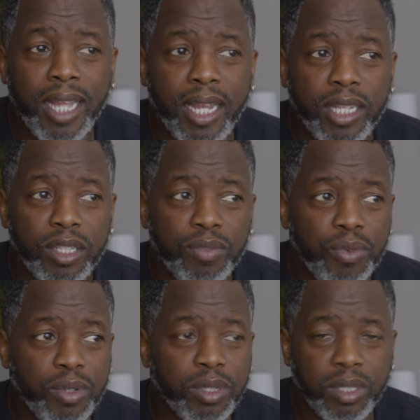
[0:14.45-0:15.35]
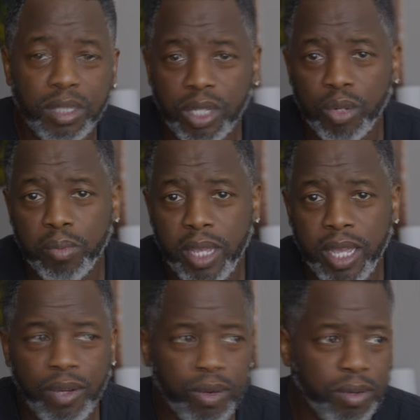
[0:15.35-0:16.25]
And this is for single
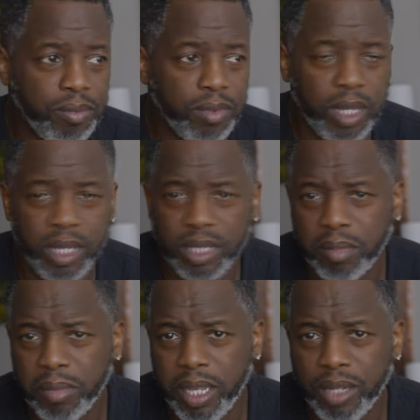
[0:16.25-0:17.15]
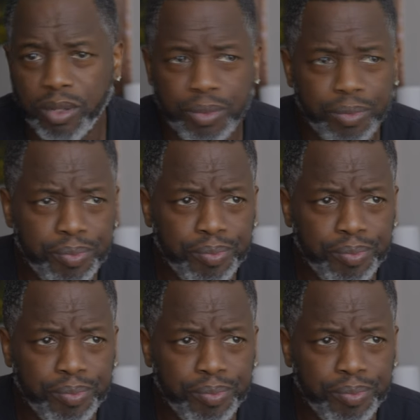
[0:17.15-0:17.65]
men or just the men who